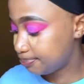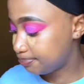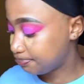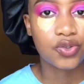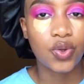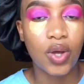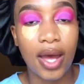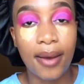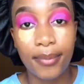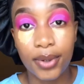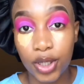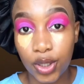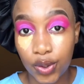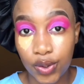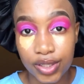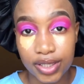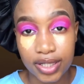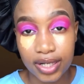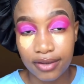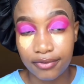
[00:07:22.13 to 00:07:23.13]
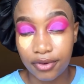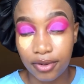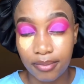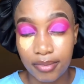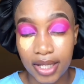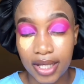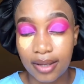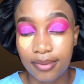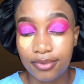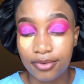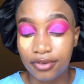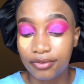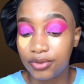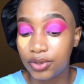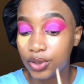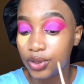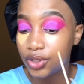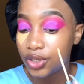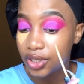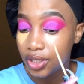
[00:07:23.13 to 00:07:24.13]
So I bought a concealer from Makeup
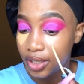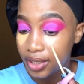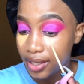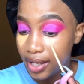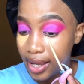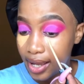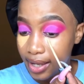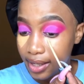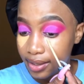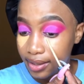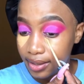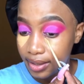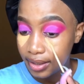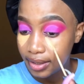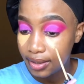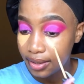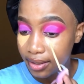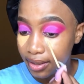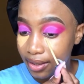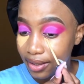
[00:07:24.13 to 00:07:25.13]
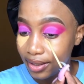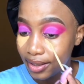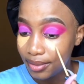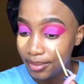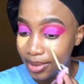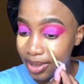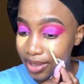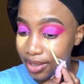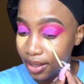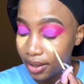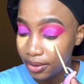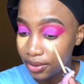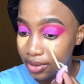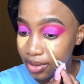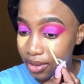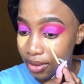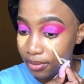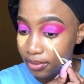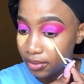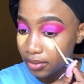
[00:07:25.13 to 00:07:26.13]
Revolution, and let me tell you
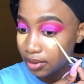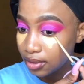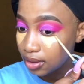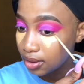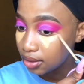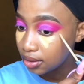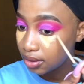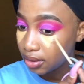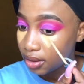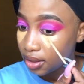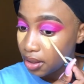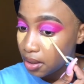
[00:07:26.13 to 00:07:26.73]
something.